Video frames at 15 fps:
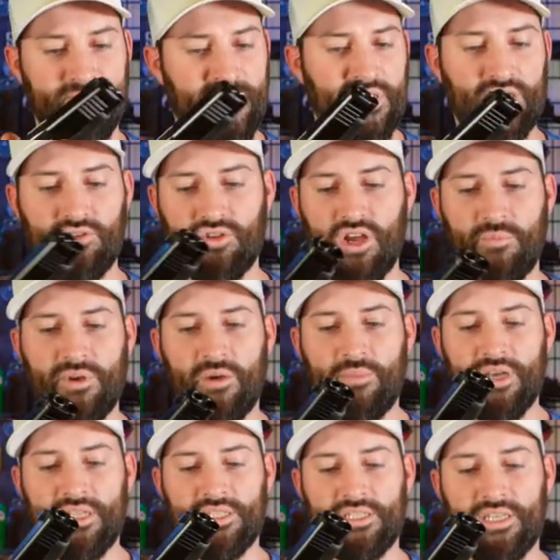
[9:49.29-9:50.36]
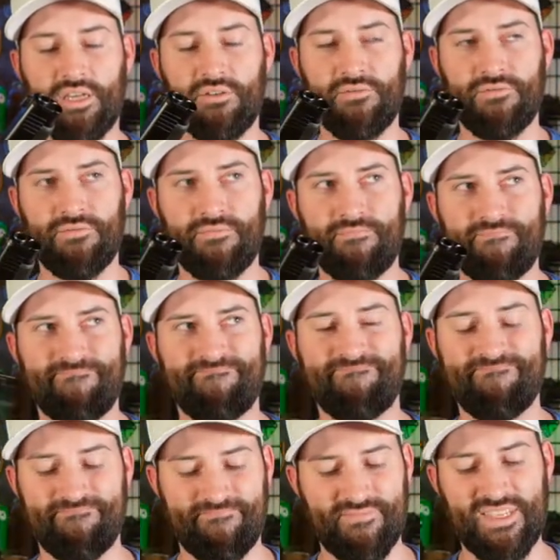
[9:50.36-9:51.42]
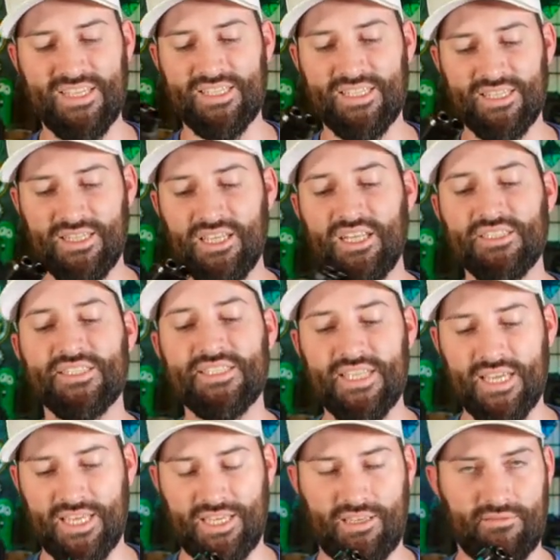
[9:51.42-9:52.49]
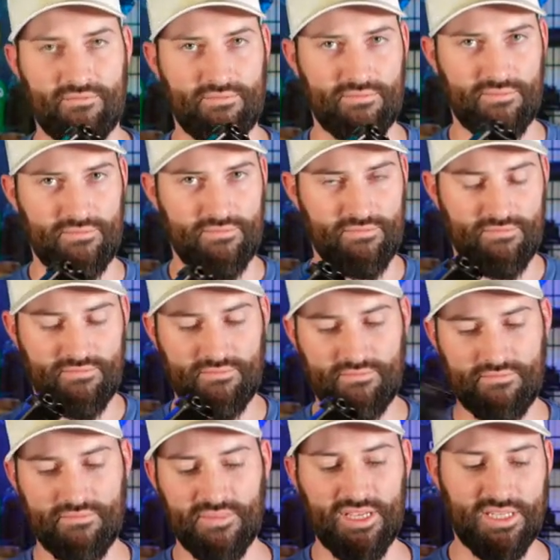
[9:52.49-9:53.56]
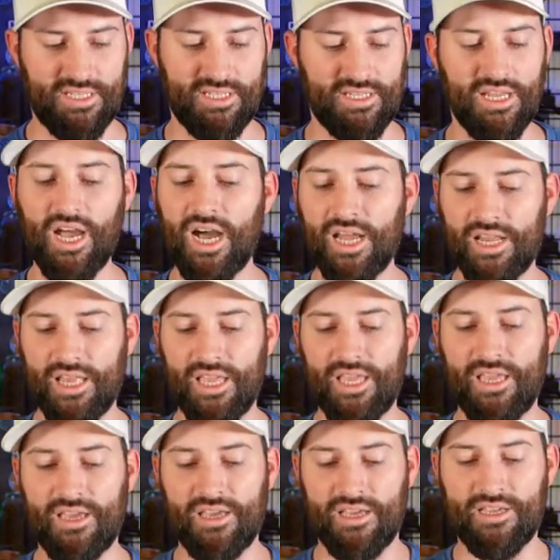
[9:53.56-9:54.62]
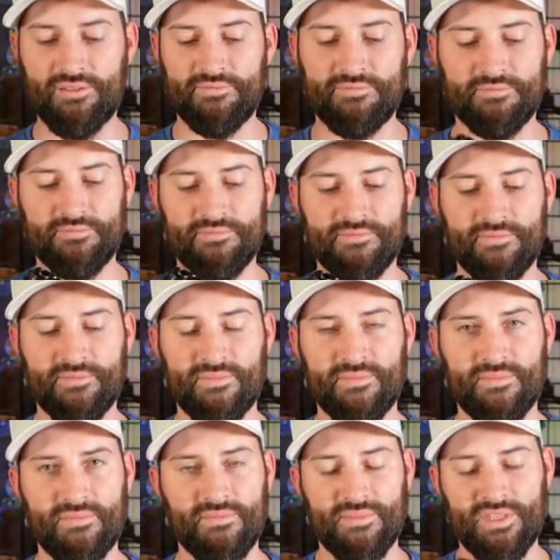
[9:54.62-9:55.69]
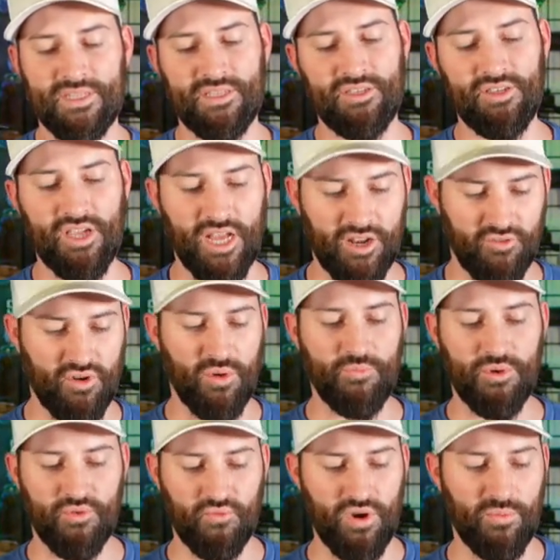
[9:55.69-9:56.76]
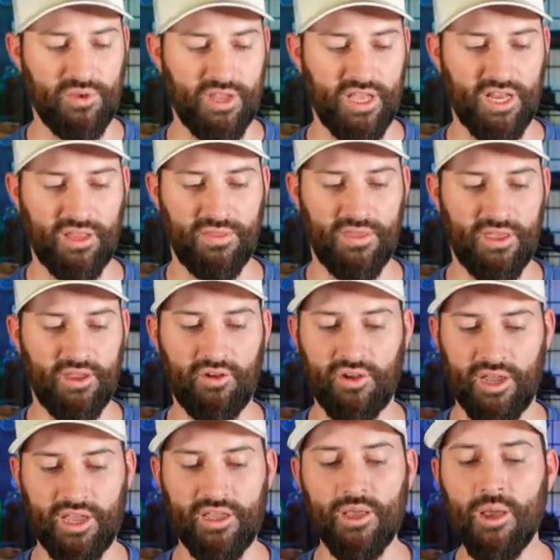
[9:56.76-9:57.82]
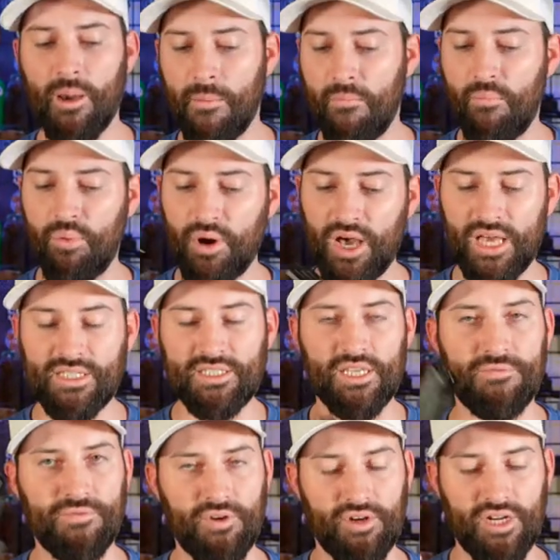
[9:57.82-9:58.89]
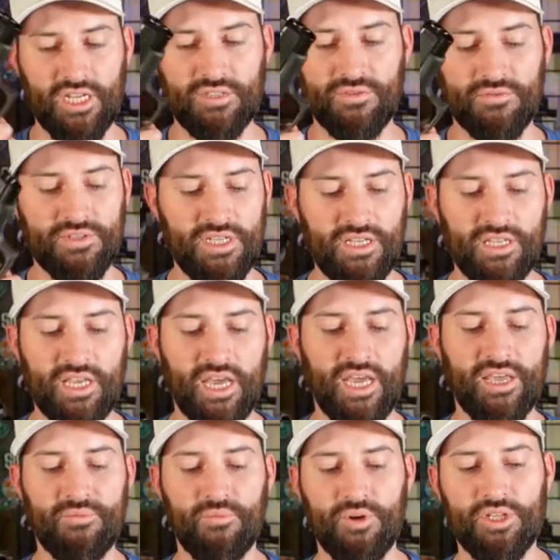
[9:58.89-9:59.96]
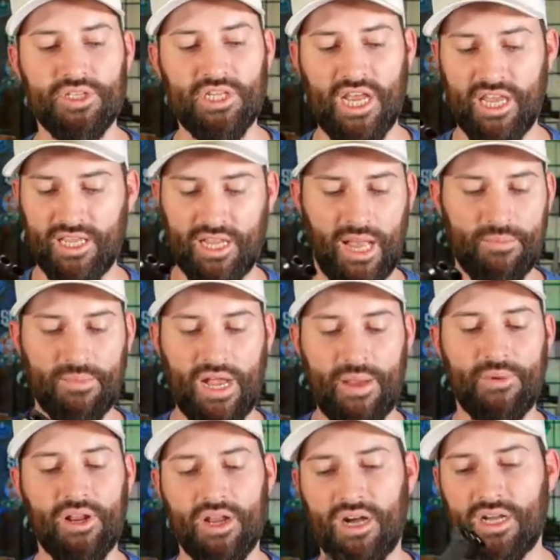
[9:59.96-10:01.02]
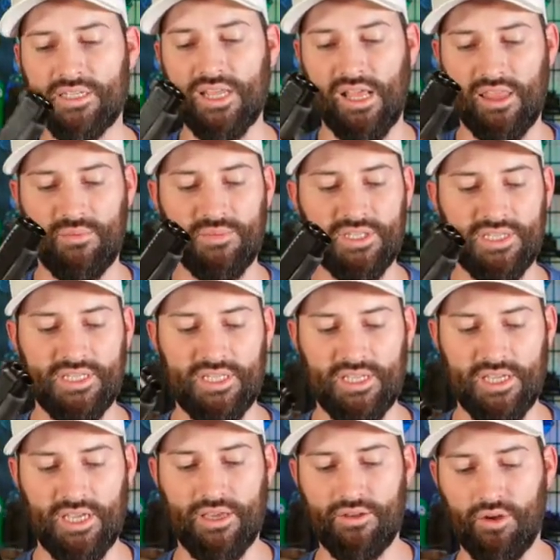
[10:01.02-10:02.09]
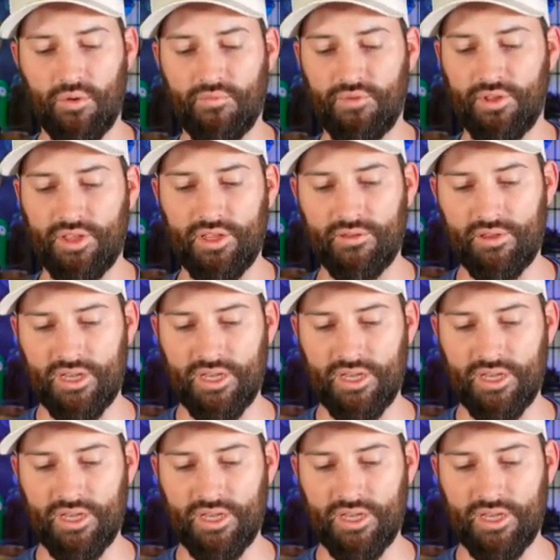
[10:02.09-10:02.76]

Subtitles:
Doesn't drop out by itself. It's a little sticky. This is not a you gotta grip it and rip it kind of thing, okay? But if you're an S15 guy, which I'm gonna contact them and see, and hopefully